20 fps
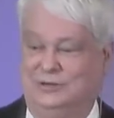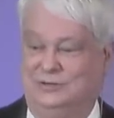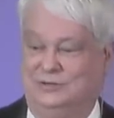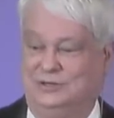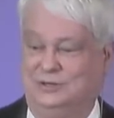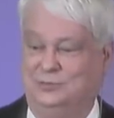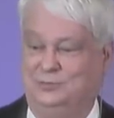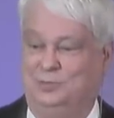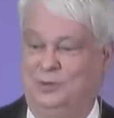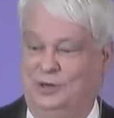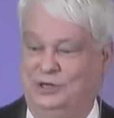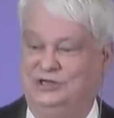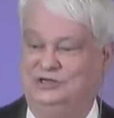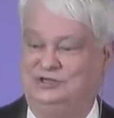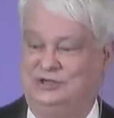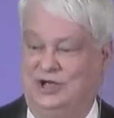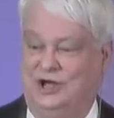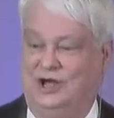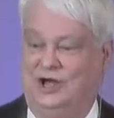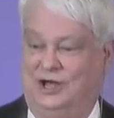to please
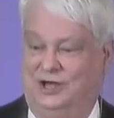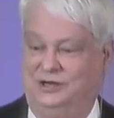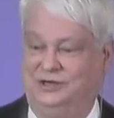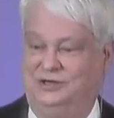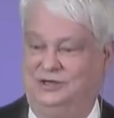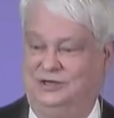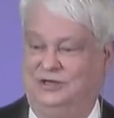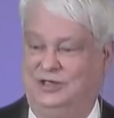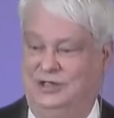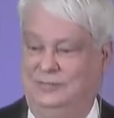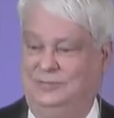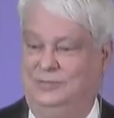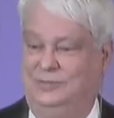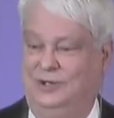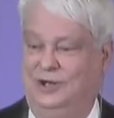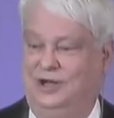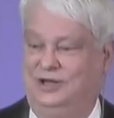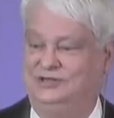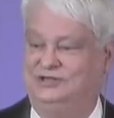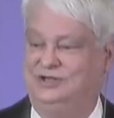God, to keep
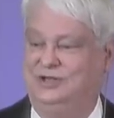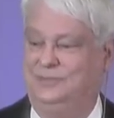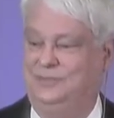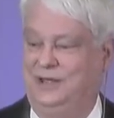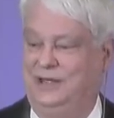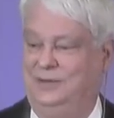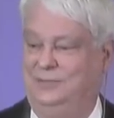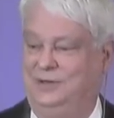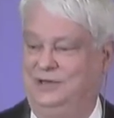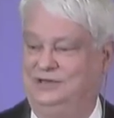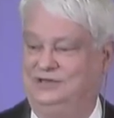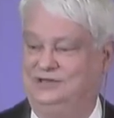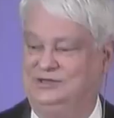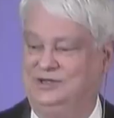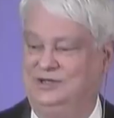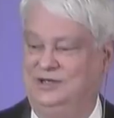God's commandments.